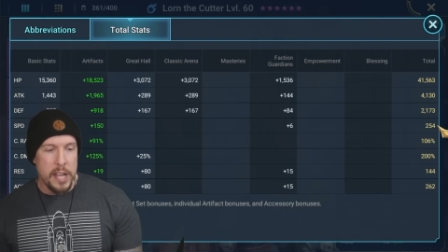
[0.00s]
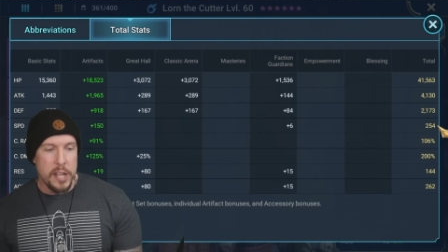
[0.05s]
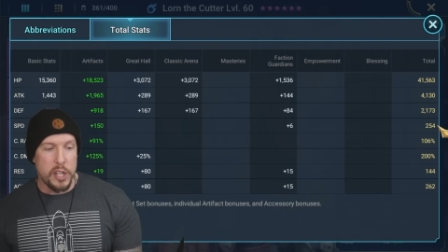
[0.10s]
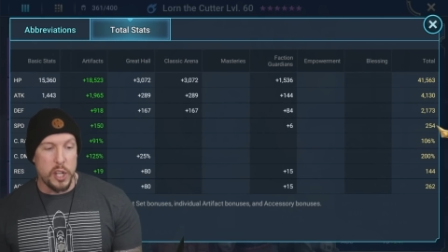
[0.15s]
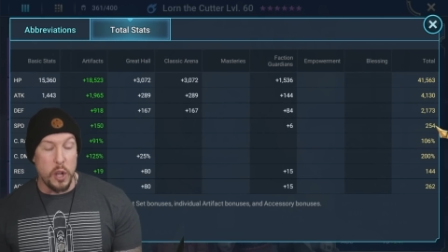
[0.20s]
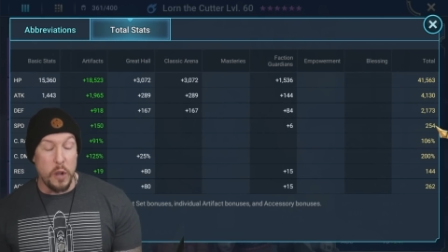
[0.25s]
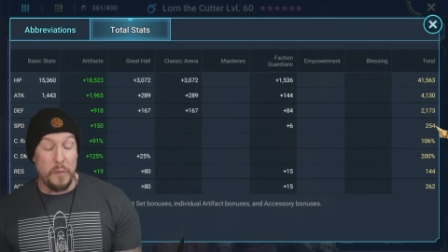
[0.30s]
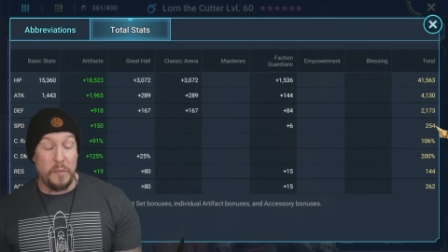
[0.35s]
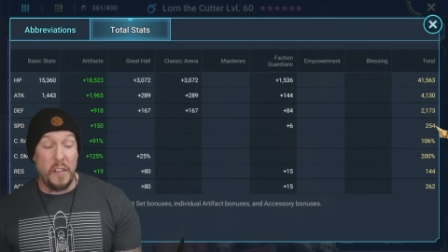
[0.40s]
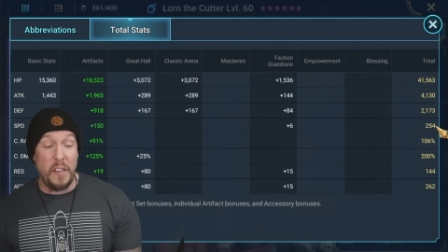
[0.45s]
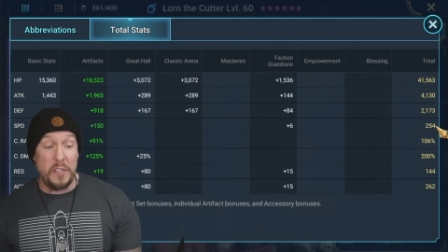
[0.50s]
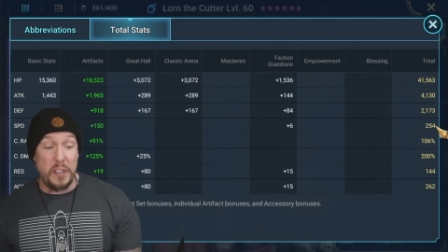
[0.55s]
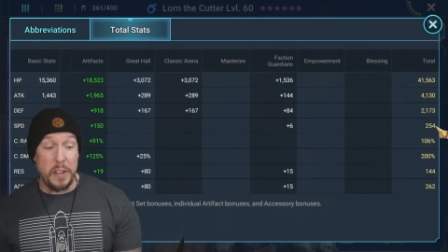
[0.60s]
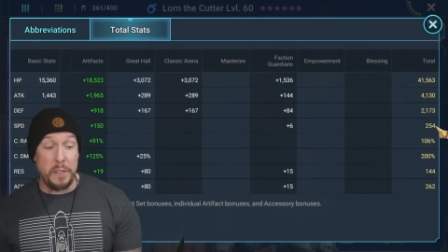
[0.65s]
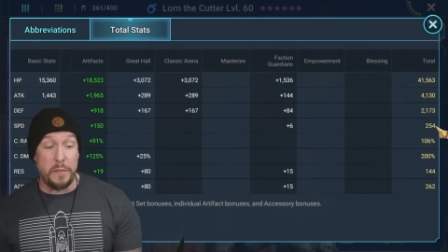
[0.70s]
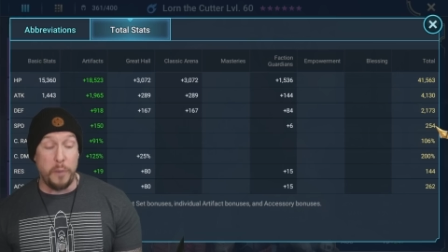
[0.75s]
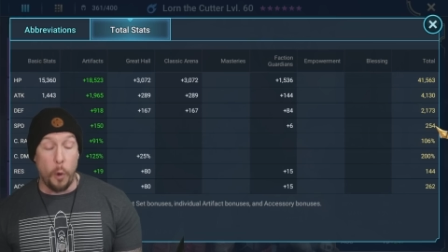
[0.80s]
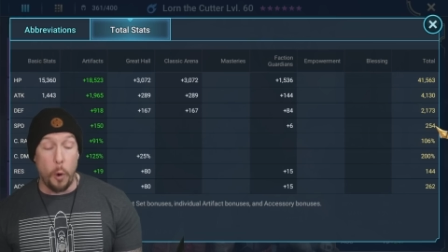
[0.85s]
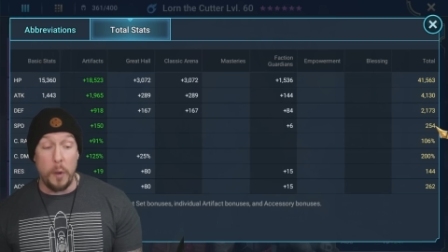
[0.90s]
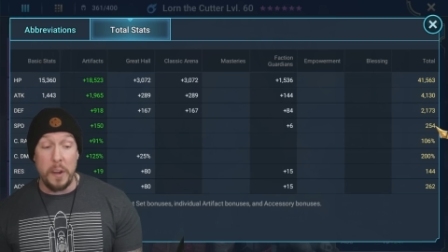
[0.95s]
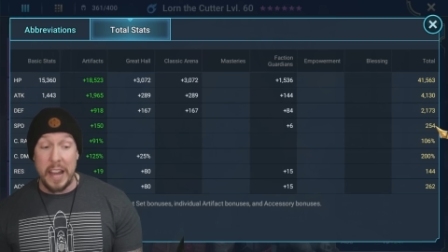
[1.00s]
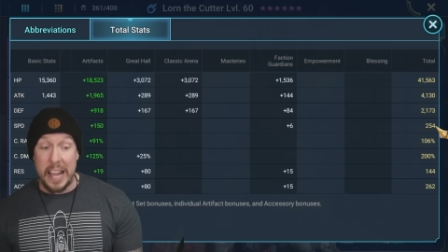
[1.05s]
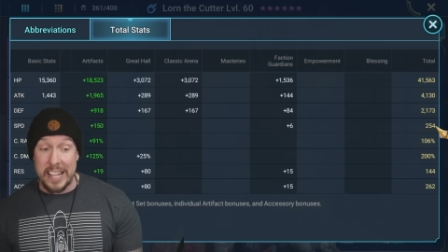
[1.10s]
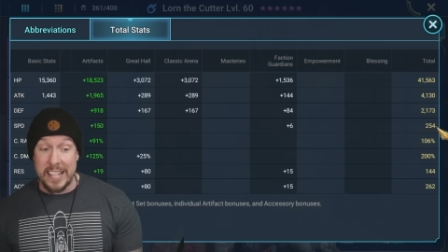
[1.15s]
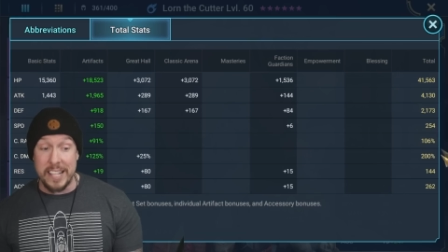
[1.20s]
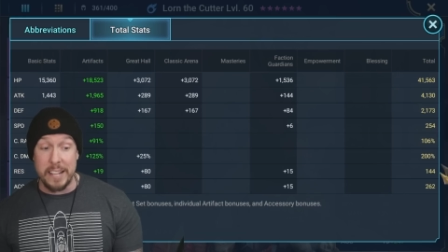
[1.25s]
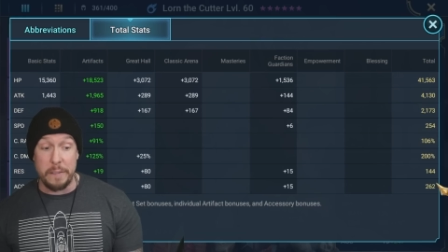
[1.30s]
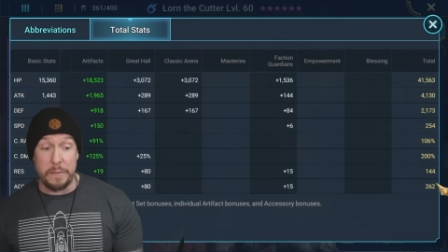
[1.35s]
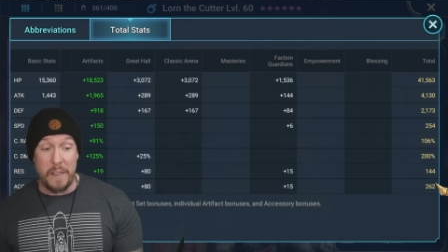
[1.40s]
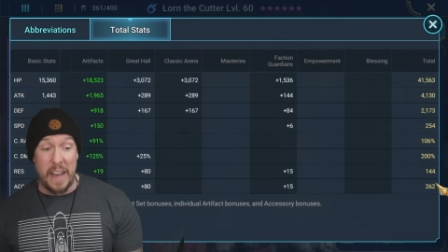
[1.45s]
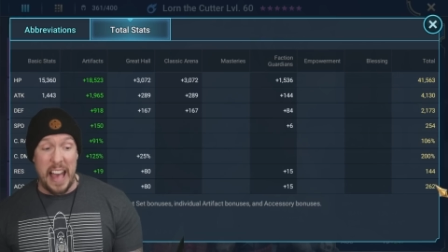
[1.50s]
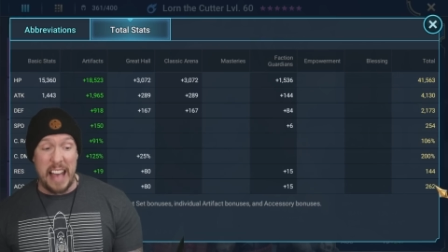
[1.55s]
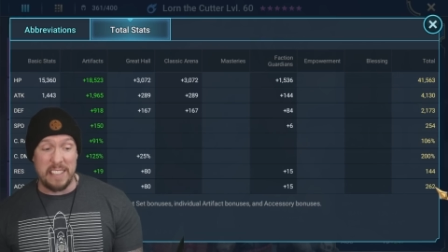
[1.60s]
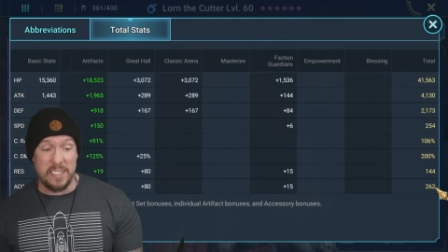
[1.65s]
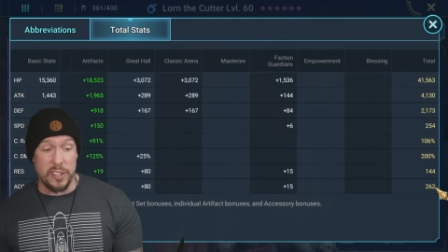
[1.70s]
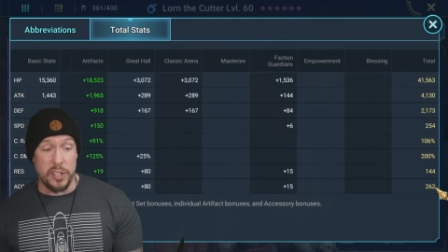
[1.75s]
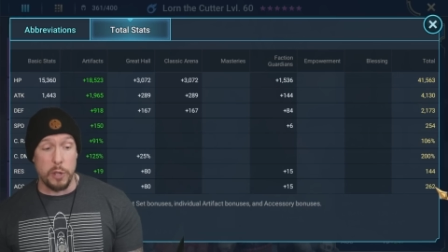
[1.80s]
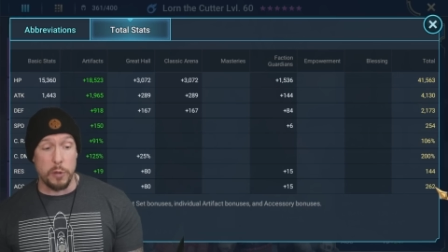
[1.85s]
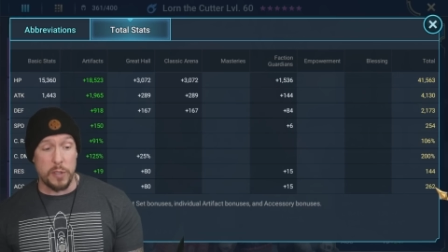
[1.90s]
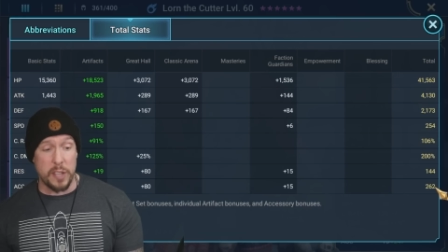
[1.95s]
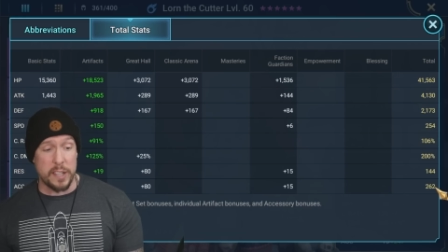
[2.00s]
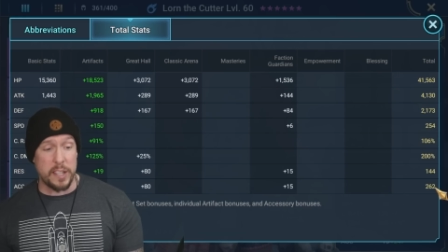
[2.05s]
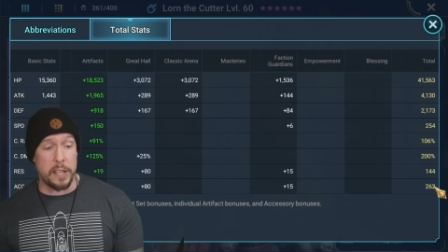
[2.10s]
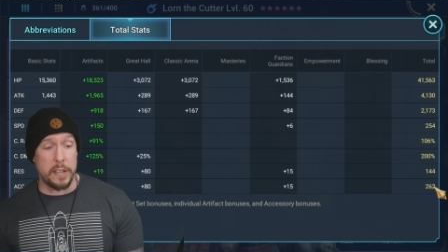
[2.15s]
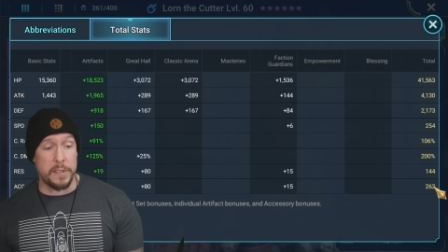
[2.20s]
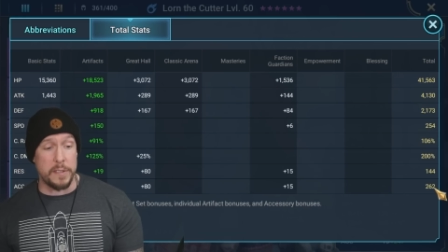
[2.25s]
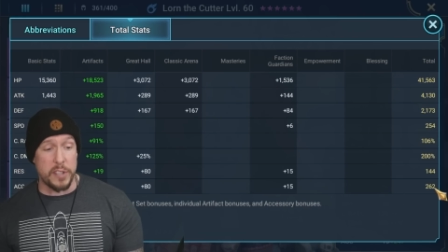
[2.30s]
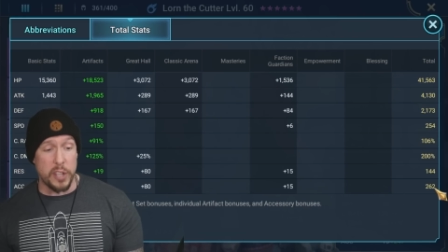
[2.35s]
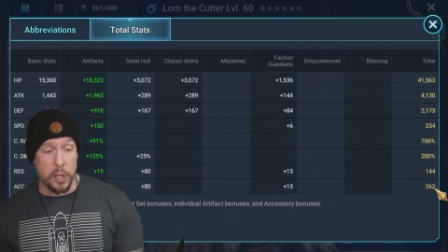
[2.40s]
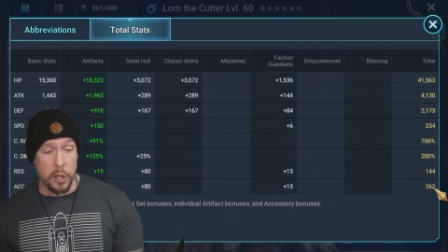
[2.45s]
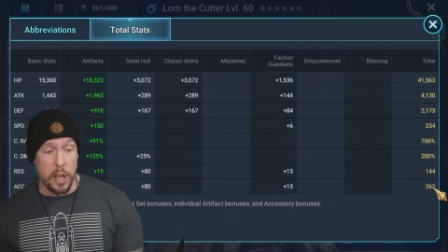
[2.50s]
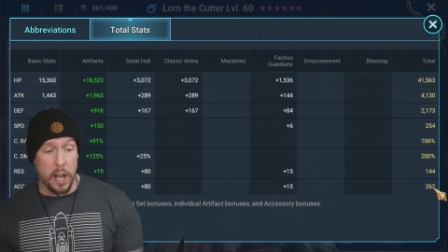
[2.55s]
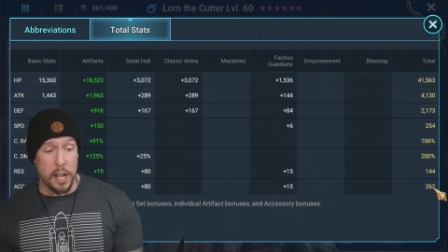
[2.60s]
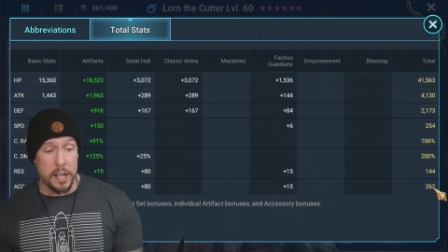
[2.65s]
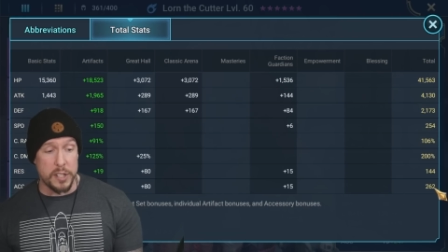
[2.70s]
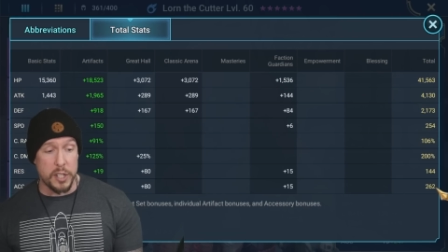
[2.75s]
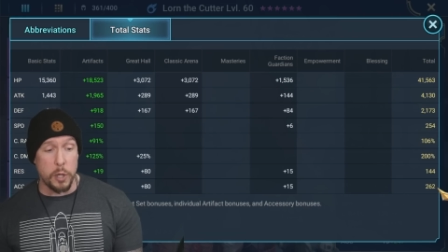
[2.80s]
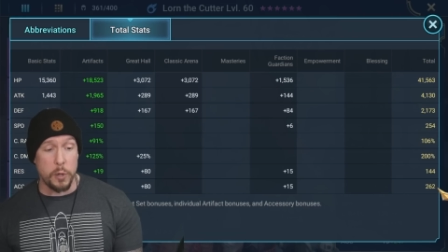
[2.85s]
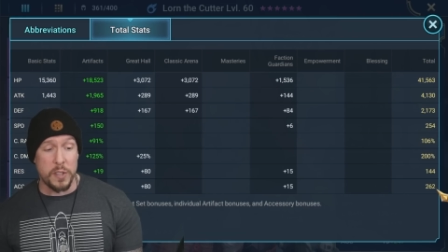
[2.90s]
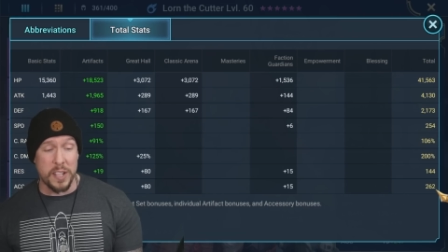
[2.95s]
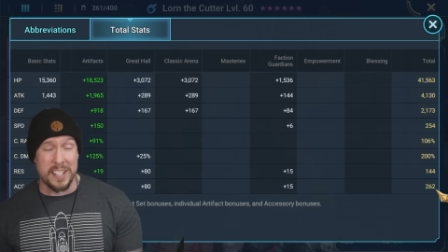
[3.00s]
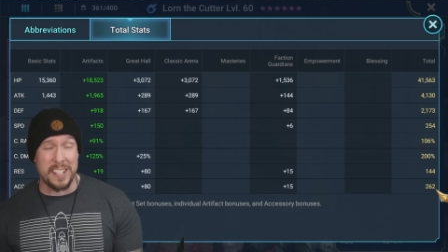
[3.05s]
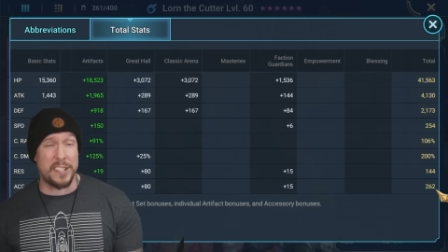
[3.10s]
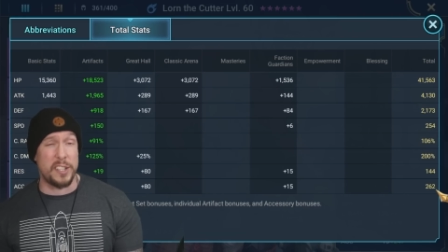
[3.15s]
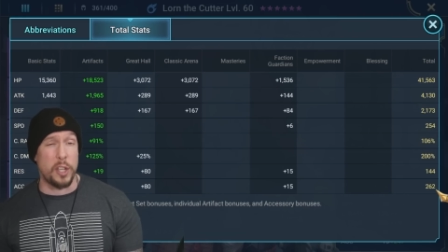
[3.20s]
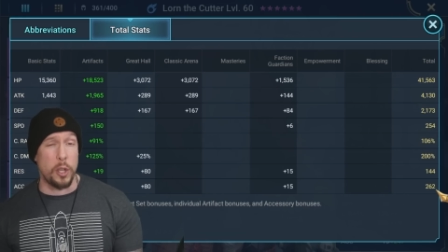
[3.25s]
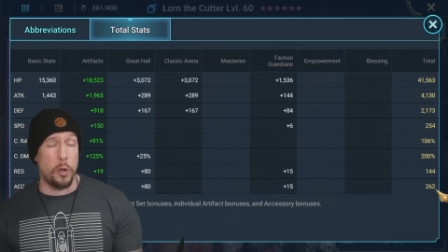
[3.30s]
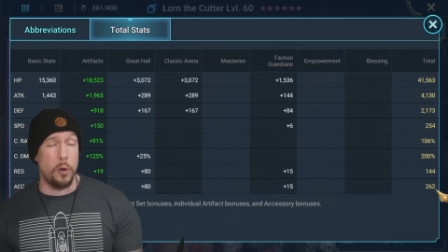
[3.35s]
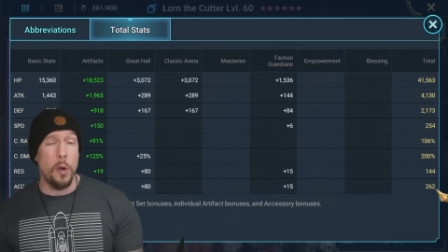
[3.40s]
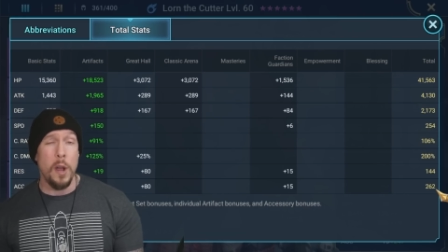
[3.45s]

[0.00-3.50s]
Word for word: 254, nice and fast, and 262.